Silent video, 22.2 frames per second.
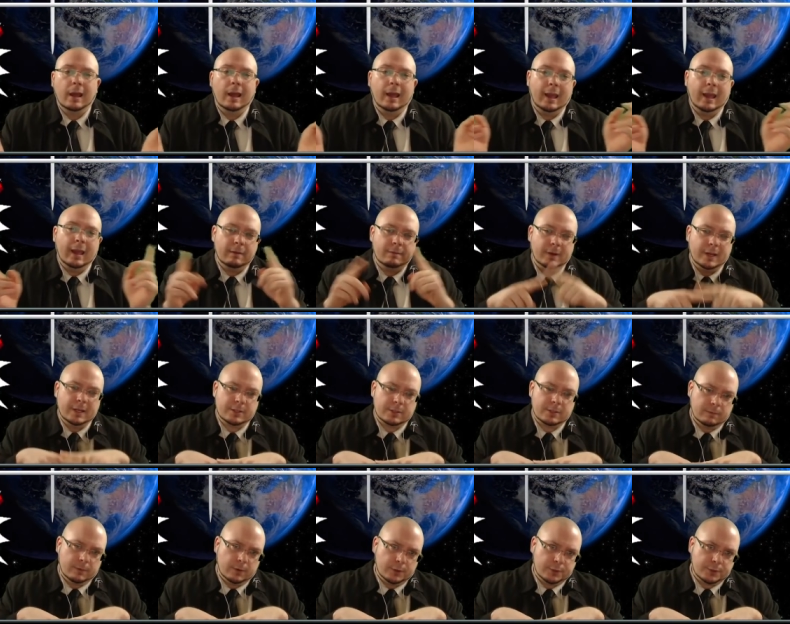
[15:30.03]
and vice
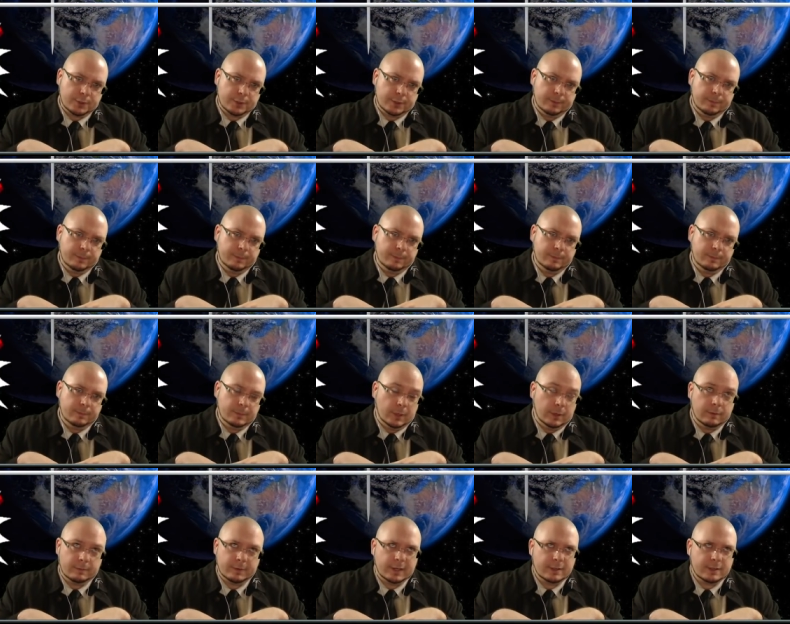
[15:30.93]
versa,
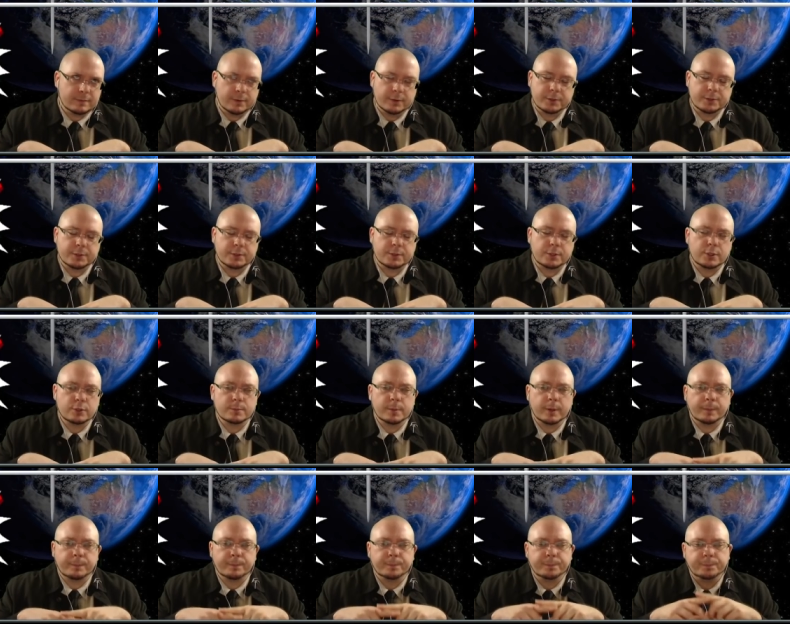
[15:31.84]
excuse
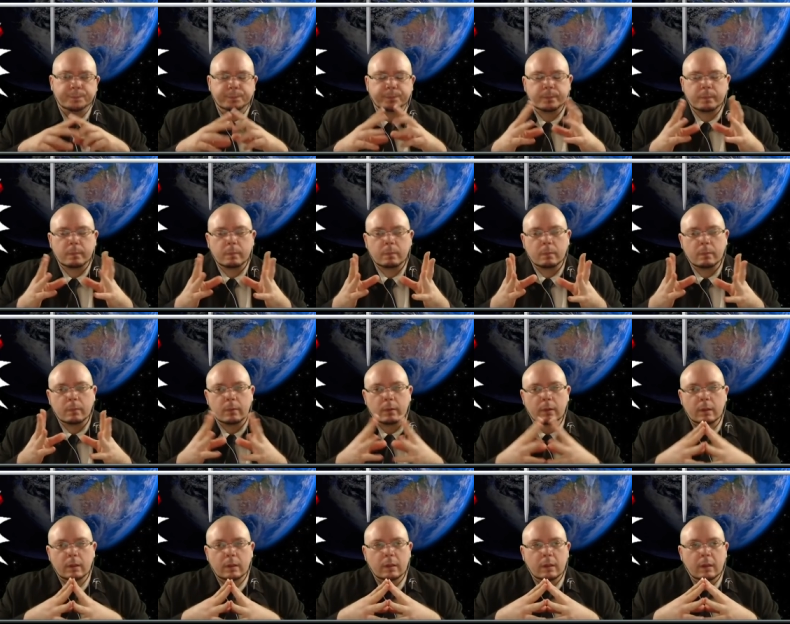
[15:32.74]
me.
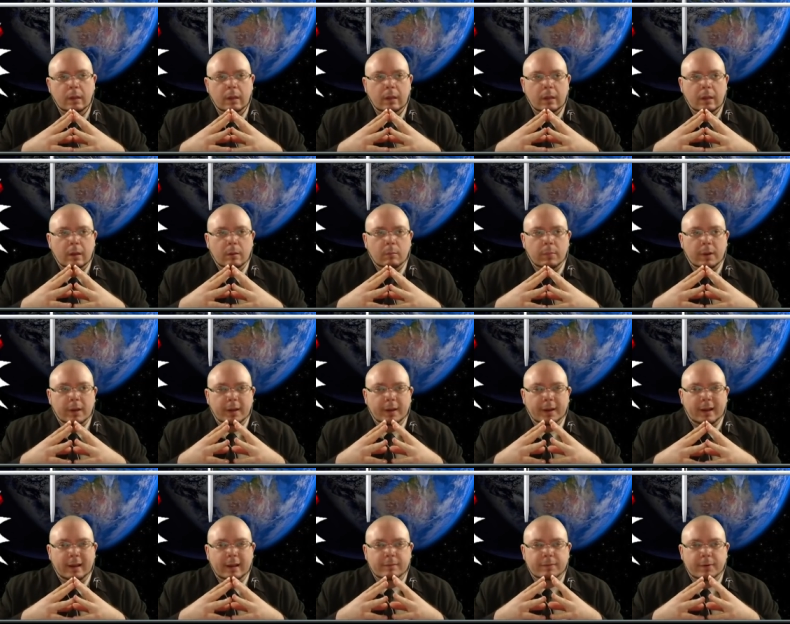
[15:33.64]
But
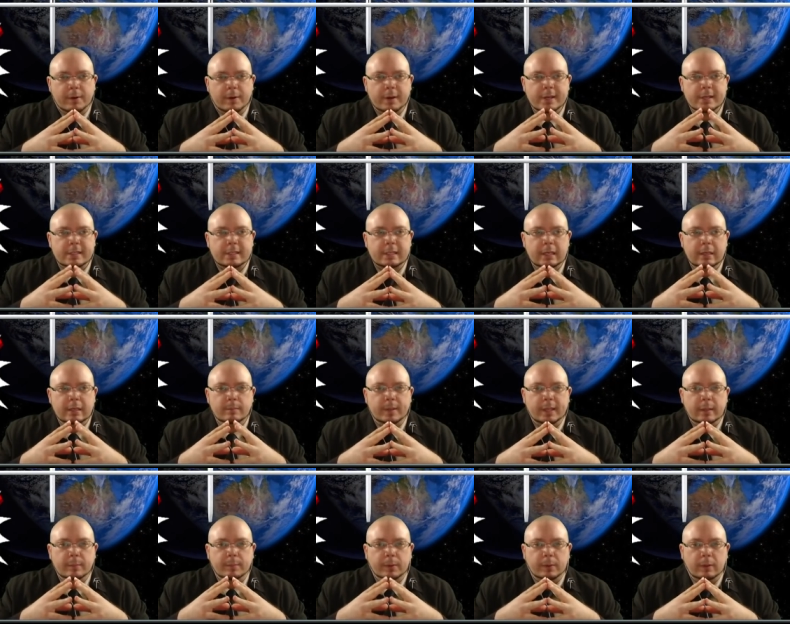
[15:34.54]
I have already seen
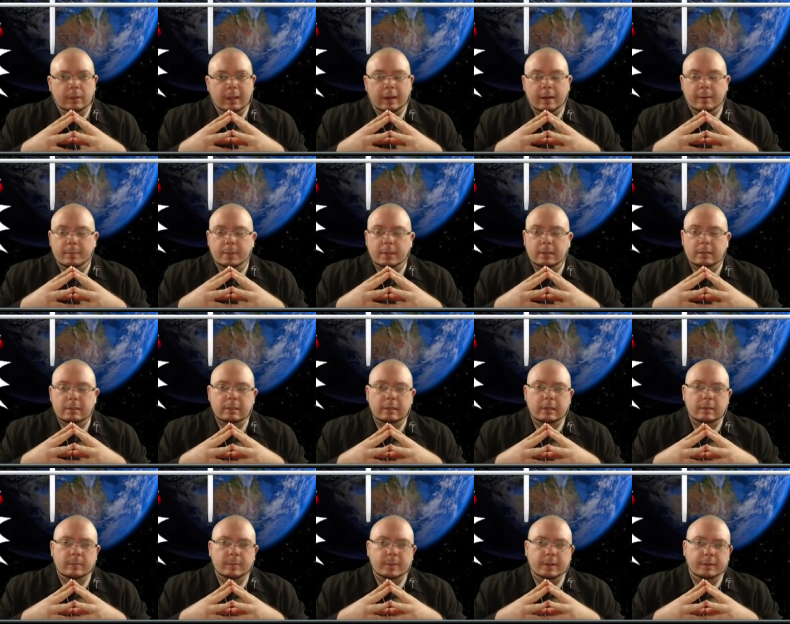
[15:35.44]
people, and I'm not
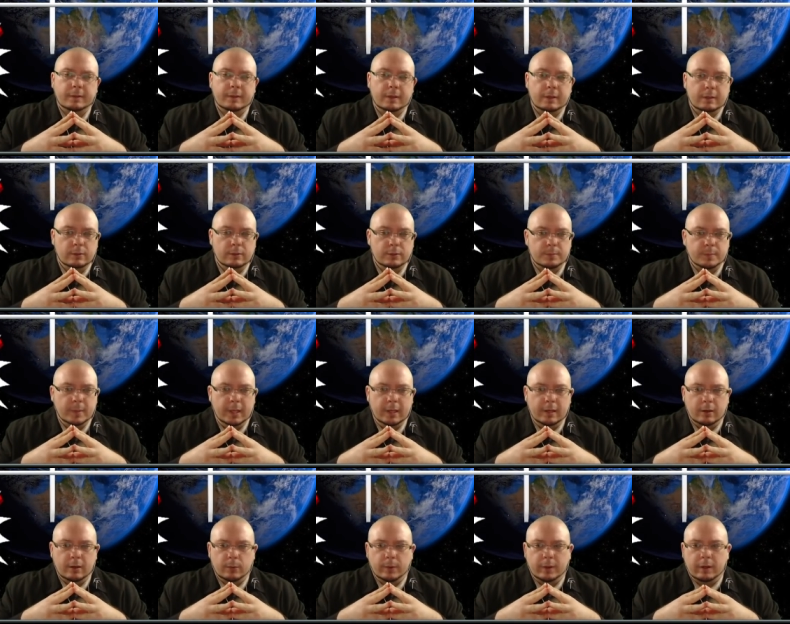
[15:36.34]
talking about the news
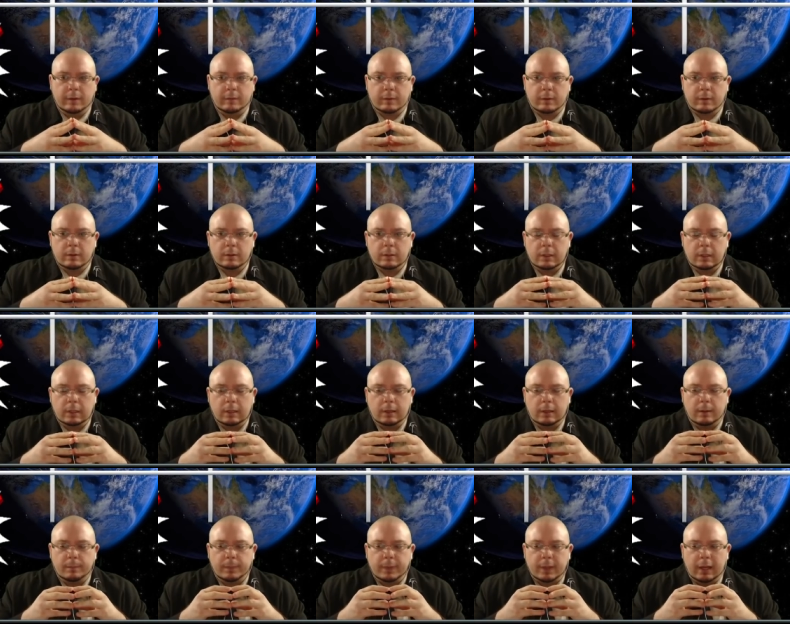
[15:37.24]
media or whatever,
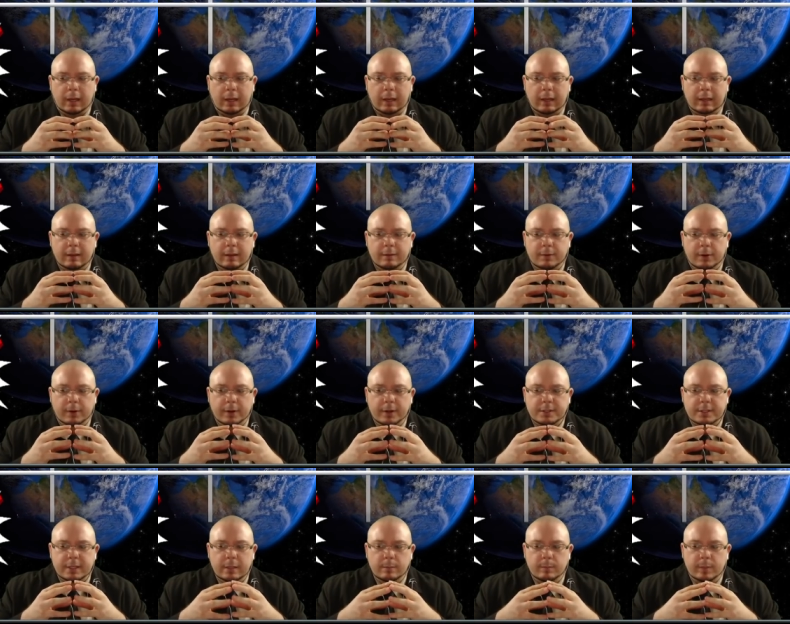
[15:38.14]
I have already
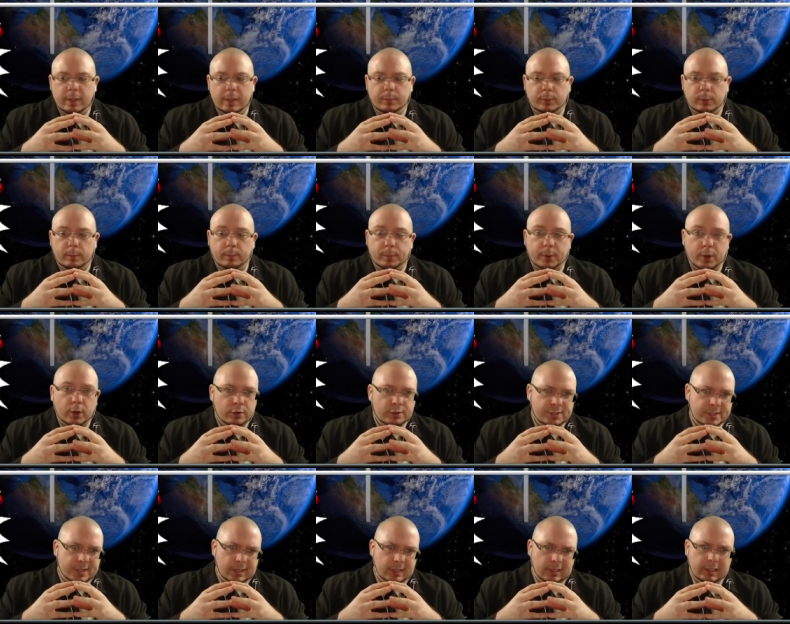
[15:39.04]
seen people
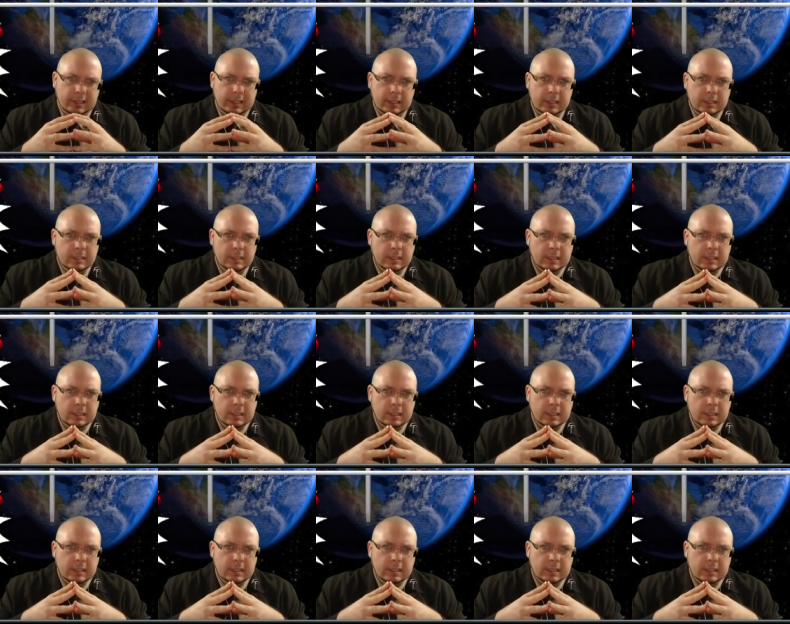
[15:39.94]
personally,